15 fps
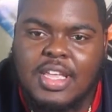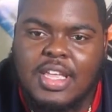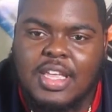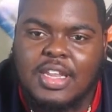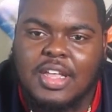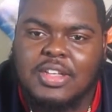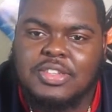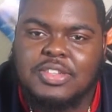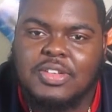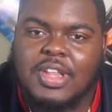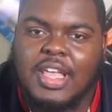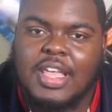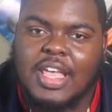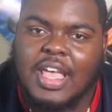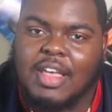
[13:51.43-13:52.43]
And also
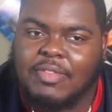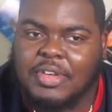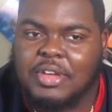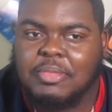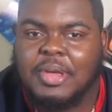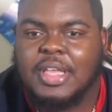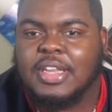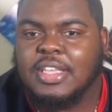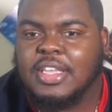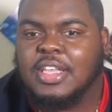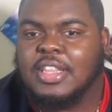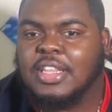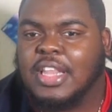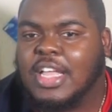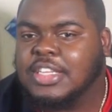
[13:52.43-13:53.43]
like have everybody
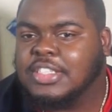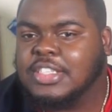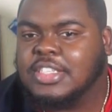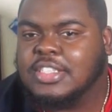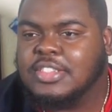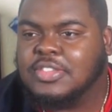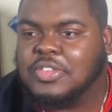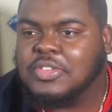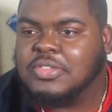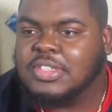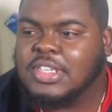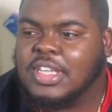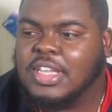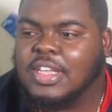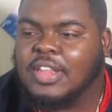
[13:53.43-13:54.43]
together. Not just, you know what I'm
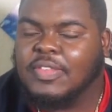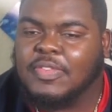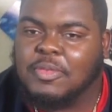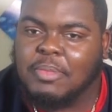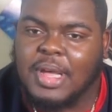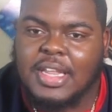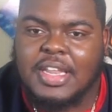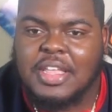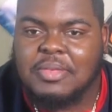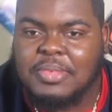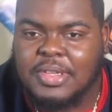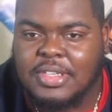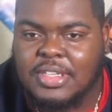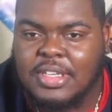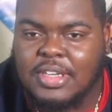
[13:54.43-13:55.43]
saying, for my
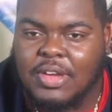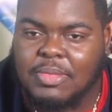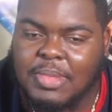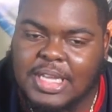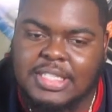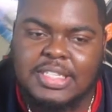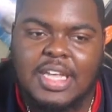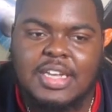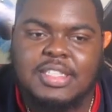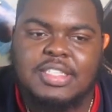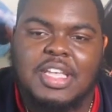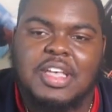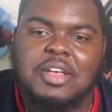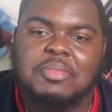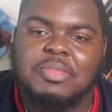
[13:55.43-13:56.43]
neighborhood or my side of
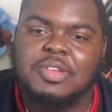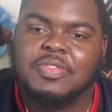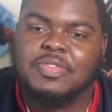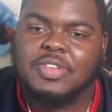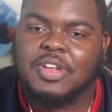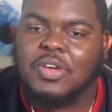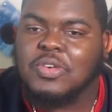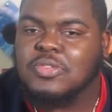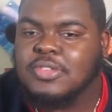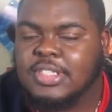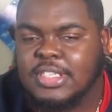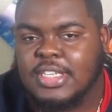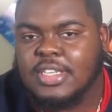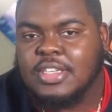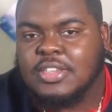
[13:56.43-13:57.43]
town, but for the whole
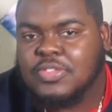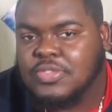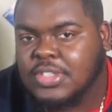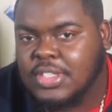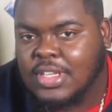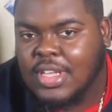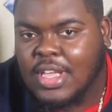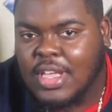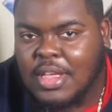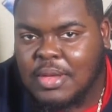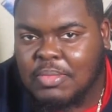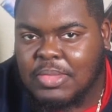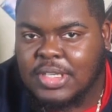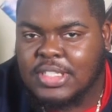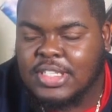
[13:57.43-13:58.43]
city of Houston.
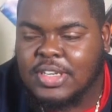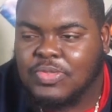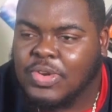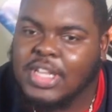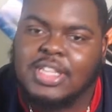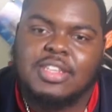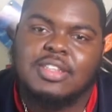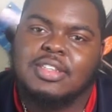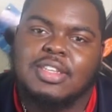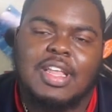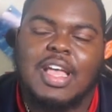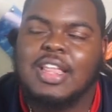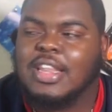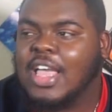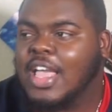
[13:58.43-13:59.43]
But shit really,
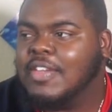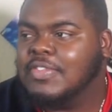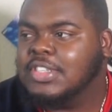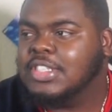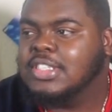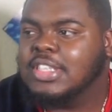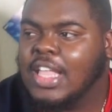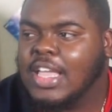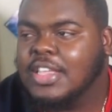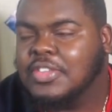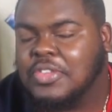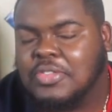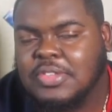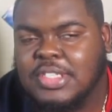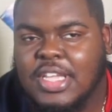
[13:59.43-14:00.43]
not even just like, you know
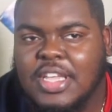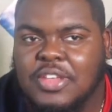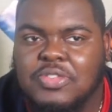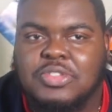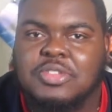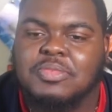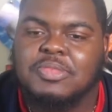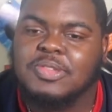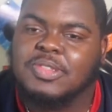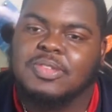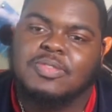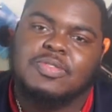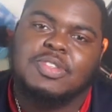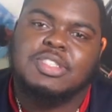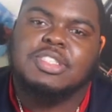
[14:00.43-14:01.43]
what I'm saying, Houston, but
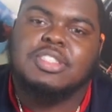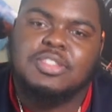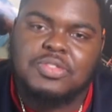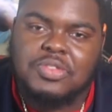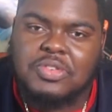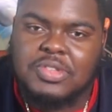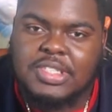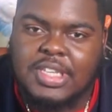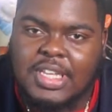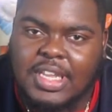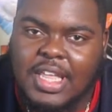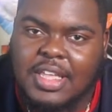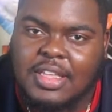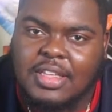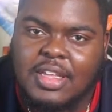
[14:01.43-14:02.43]
for just, you know what I'm saying,
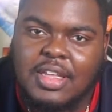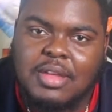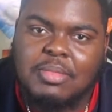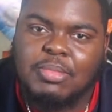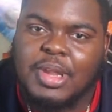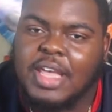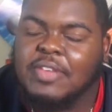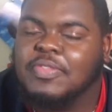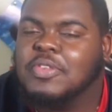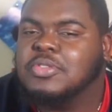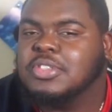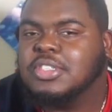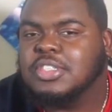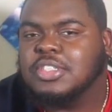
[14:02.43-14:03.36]
like black folks in